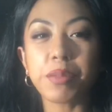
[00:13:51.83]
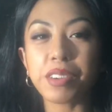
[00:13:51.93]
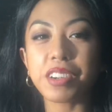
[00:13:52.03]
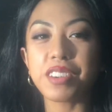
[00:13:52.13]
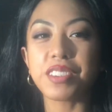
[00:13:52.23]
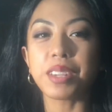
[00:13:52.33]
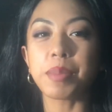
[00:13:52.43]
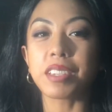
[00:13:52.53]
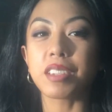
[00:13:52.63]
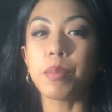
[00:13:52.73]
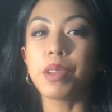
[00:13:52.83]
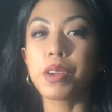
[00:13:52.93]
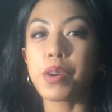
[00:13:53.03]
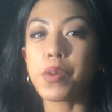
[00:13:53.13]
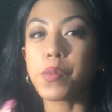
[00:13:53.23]
we're gonna do something
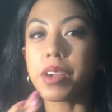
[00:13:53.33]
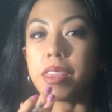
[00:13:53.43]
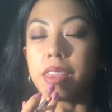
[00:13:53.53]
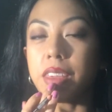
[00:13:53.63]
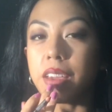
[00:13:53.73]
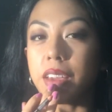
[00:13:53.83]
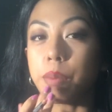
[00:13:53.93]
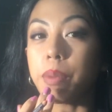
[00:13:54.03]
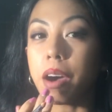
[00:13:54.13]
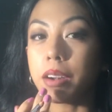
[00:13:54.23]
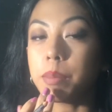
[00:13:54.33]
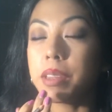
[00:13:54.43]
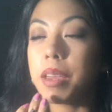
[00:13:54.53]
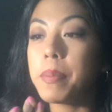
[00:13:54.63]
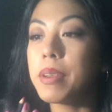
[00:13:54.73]
similar with the bottom
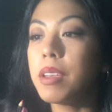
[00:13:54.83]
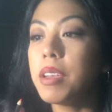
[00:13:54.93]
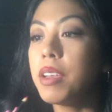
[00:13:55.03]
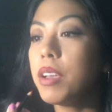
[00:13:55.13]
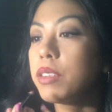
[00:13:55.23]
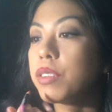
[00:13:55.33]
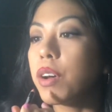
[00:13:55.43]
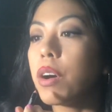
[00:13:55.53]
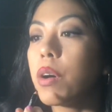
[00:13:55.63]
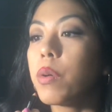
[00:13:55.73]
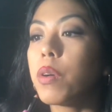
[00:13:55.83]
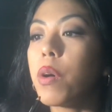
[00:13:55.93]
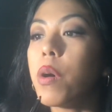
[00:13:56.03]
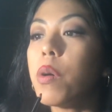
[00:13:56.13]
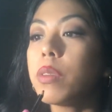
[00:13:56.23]
lip. So the
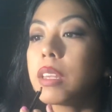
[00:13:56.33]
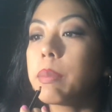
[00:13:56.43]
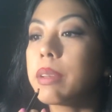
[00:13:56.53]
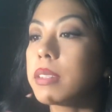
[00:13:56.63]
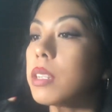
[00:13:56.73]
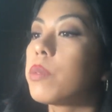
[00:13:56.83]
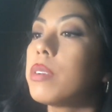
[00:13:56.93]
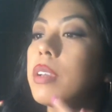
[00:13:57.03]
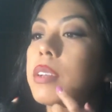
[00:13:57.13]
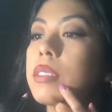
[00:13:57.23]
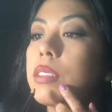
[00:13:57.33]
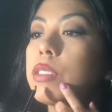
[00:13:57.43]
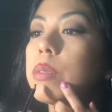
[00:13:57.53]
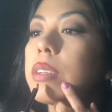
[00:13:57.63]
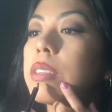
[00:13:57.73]
only place I want to
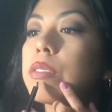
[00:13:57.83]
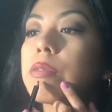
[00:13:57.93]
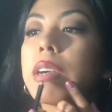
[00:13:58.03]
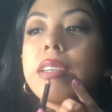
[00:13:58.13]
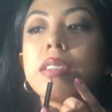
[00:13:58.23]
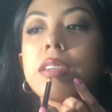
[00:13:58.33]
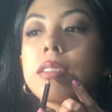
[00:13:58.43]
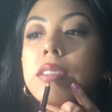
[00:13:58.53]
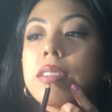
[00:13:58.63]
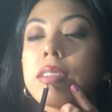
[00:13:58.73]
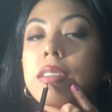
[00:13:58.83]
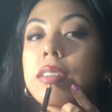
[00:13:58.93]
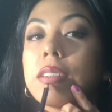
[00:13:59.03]
accentuate is right down here.